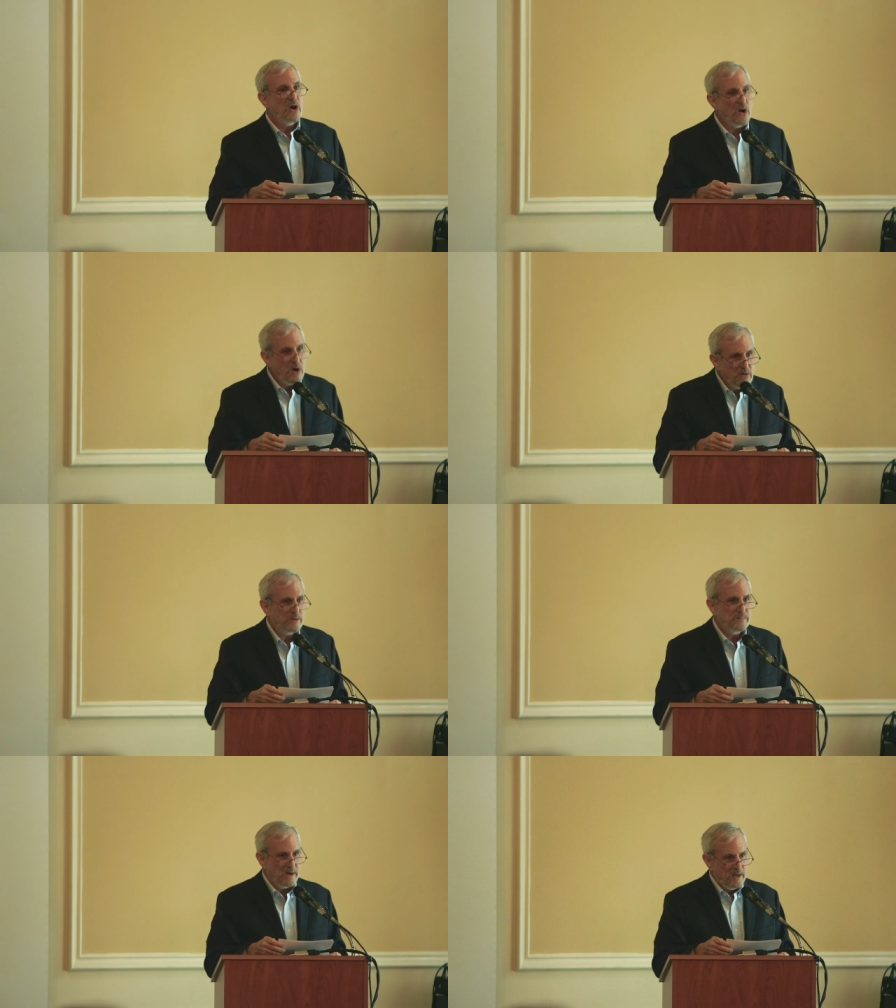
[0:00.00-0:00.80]
are
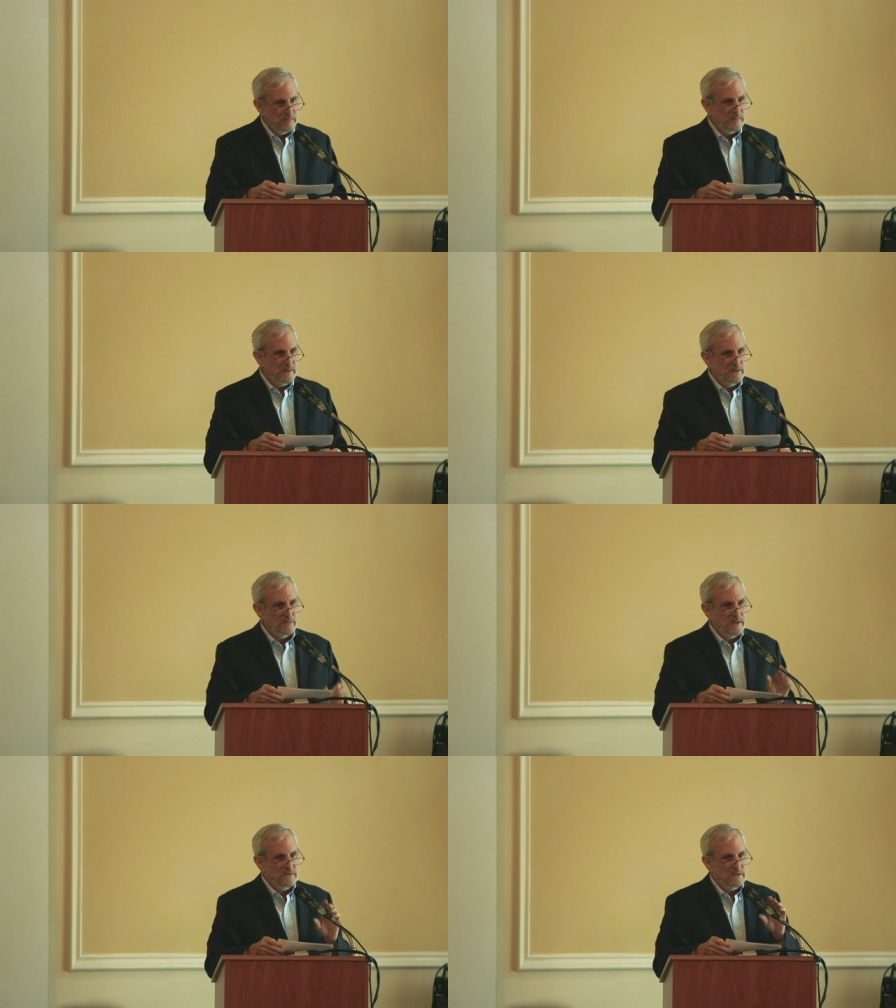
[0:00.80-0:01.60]
the problem in the
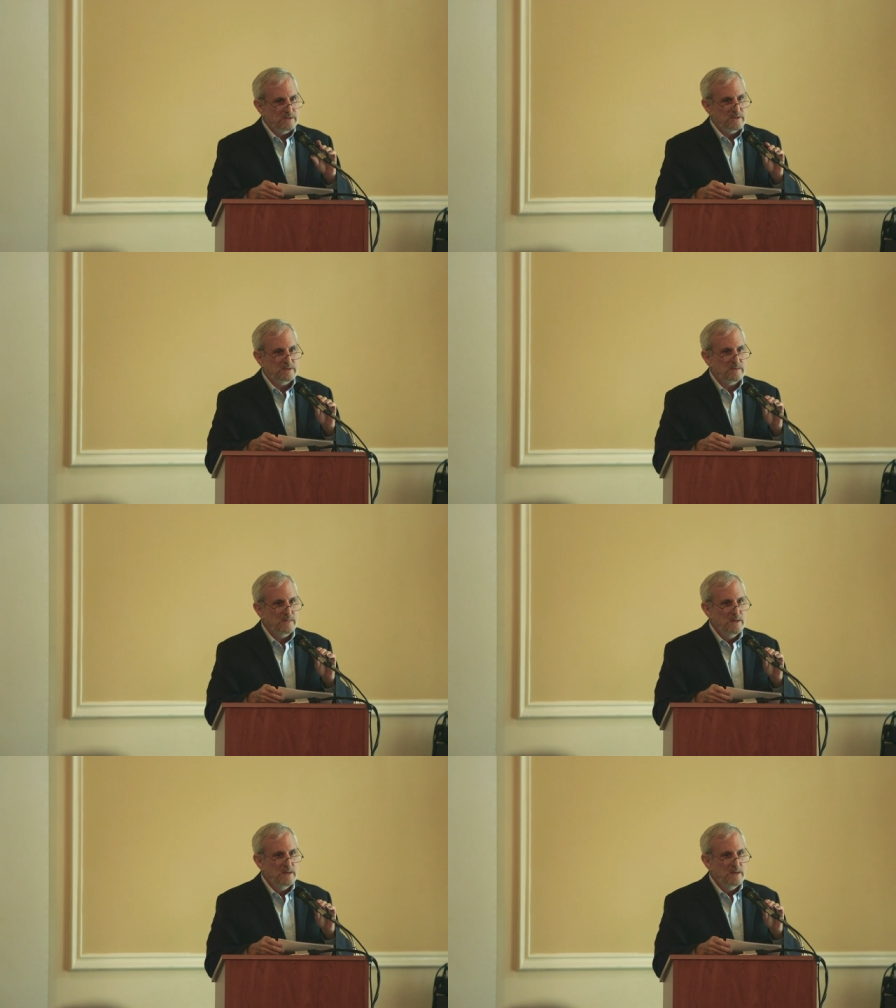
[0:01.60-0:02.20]
refugee system.